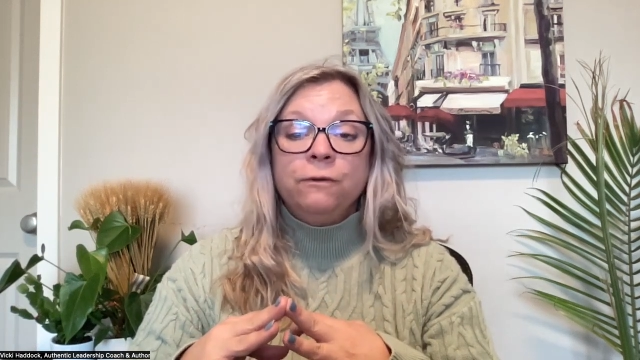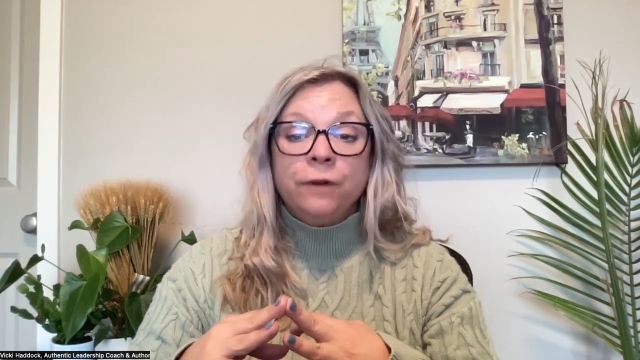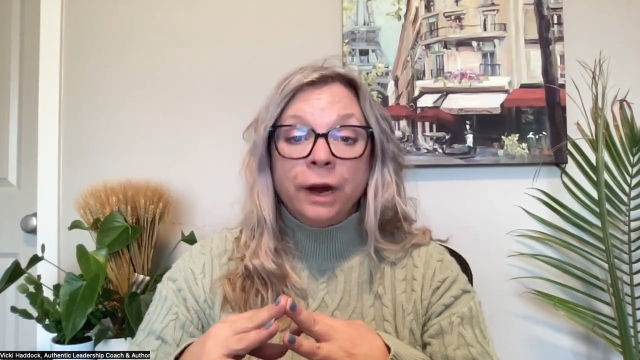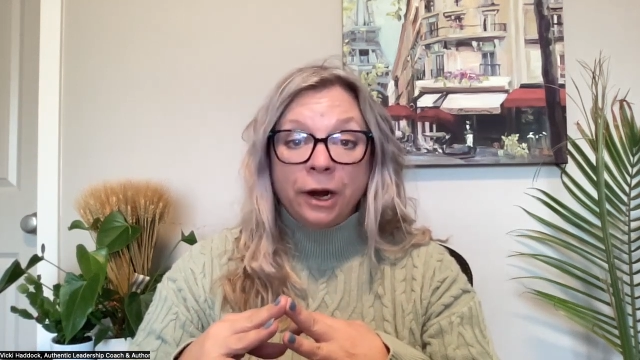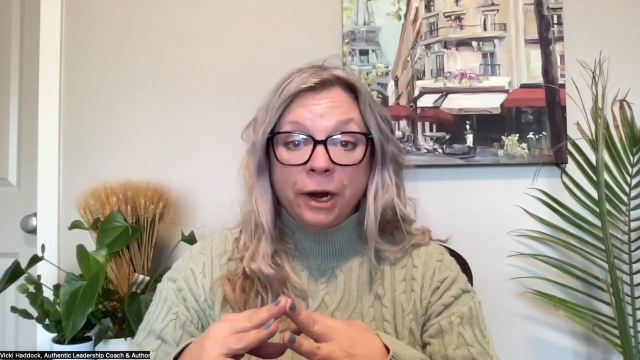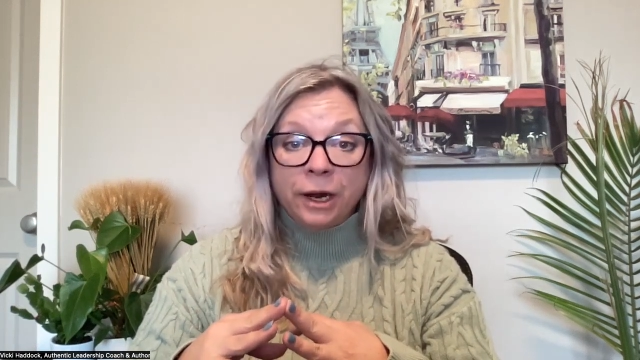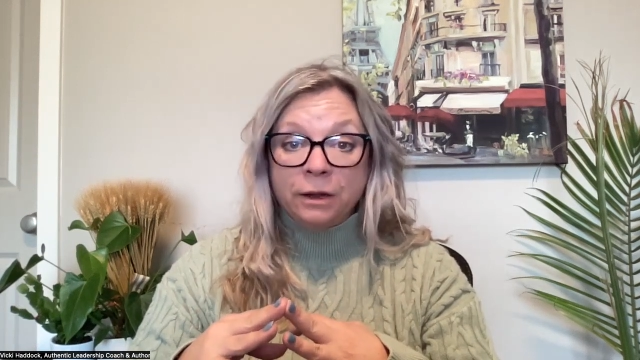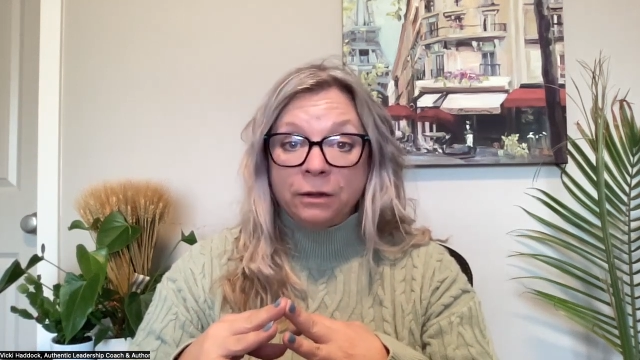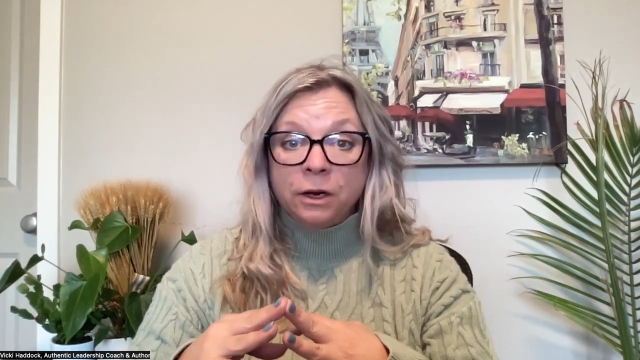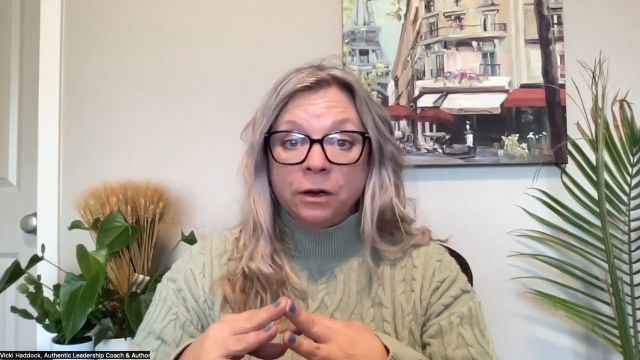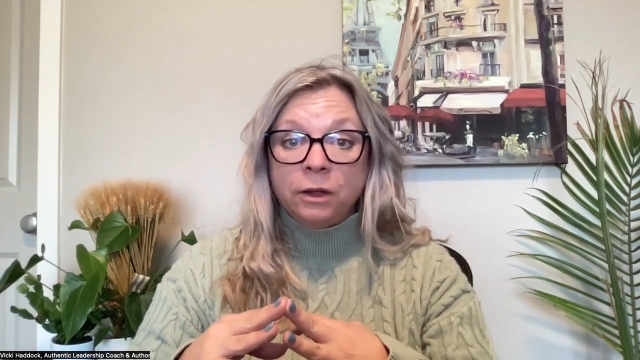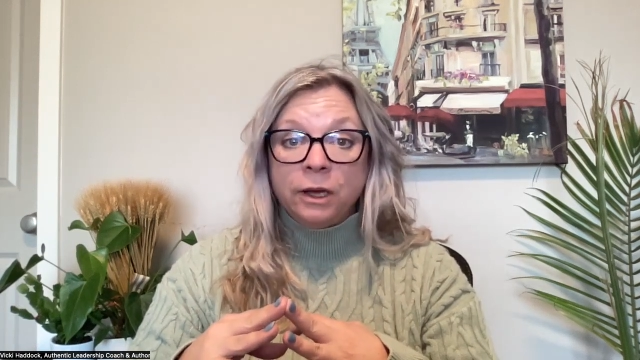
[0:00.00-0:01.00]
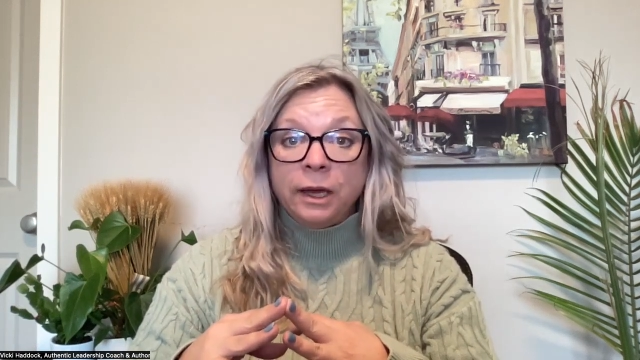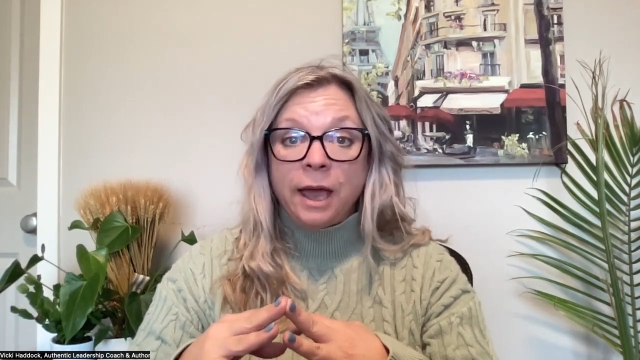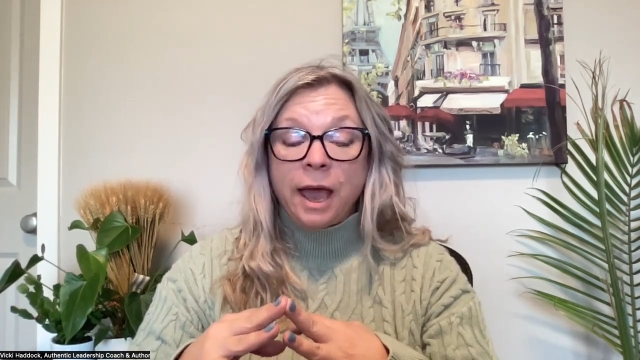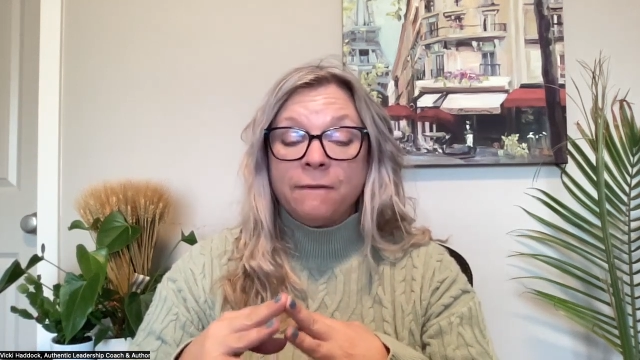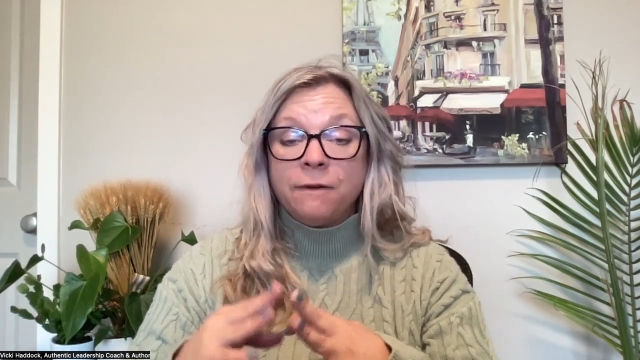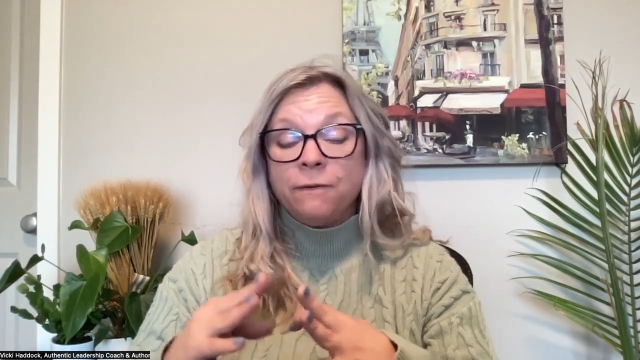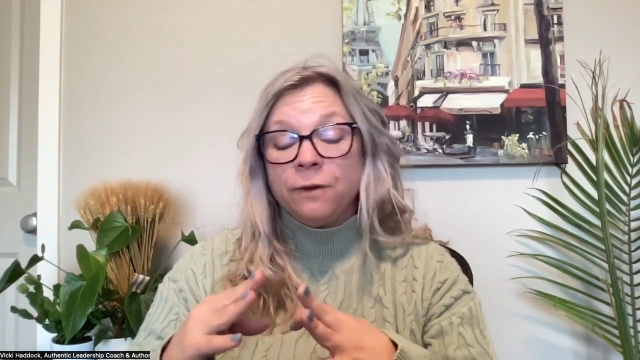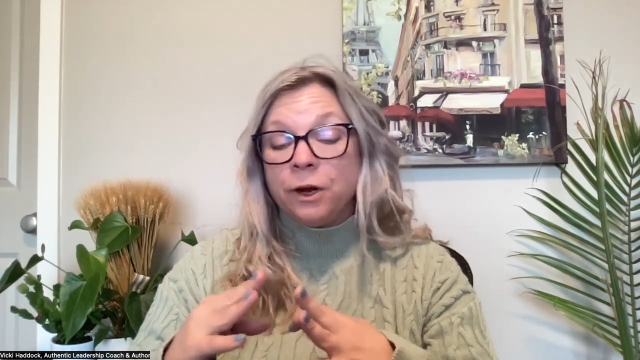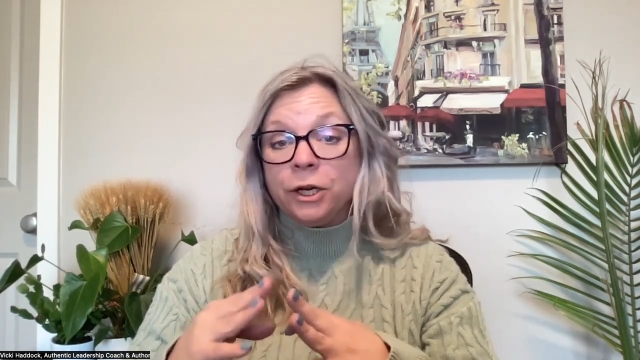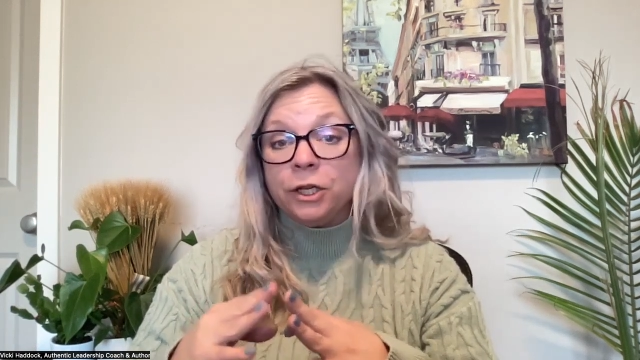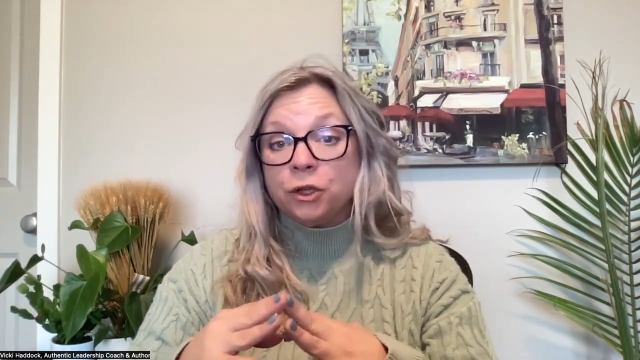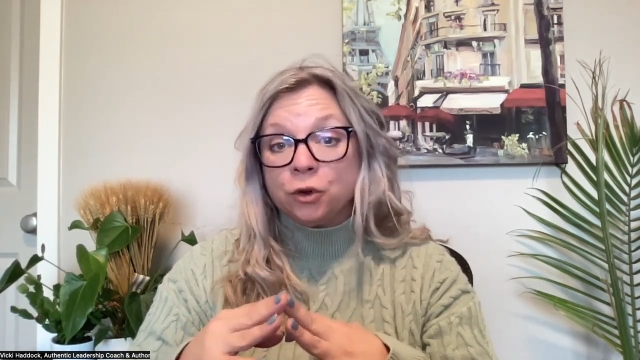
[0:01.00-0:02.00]
very clearly have a
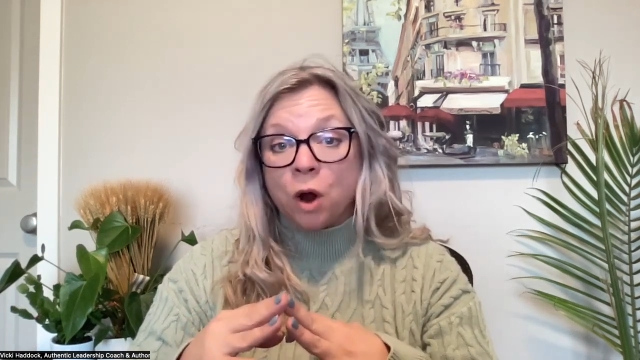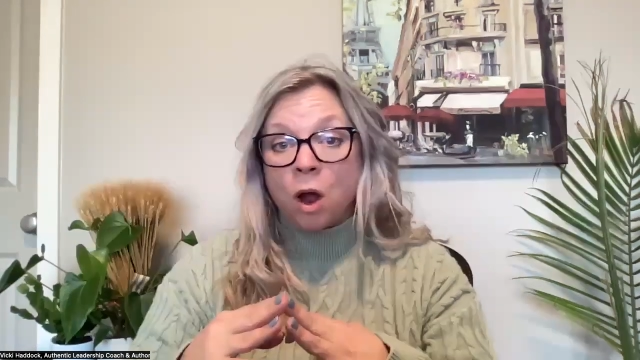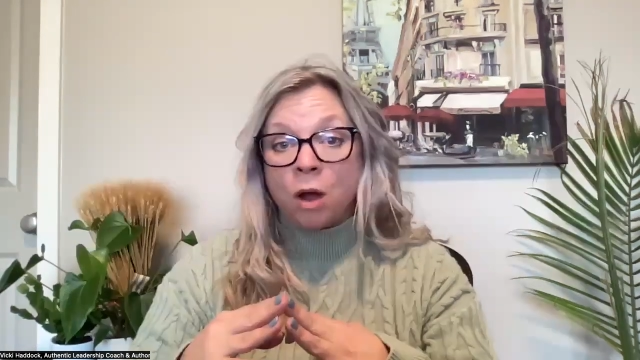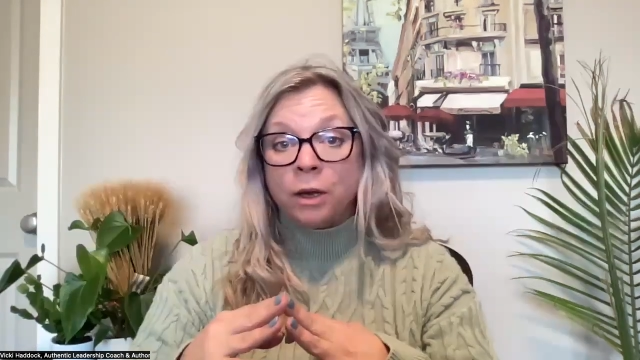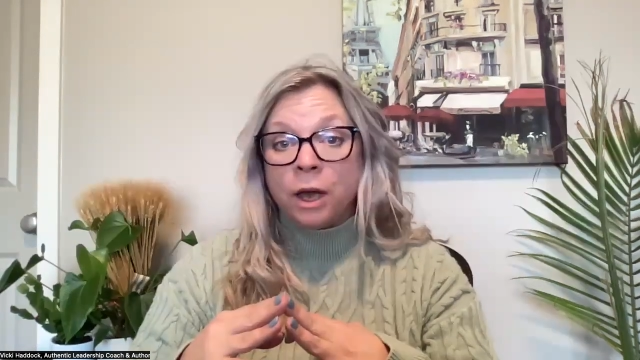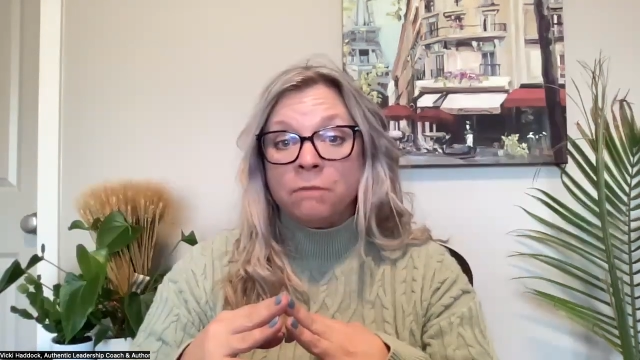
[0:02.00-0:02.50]
very strong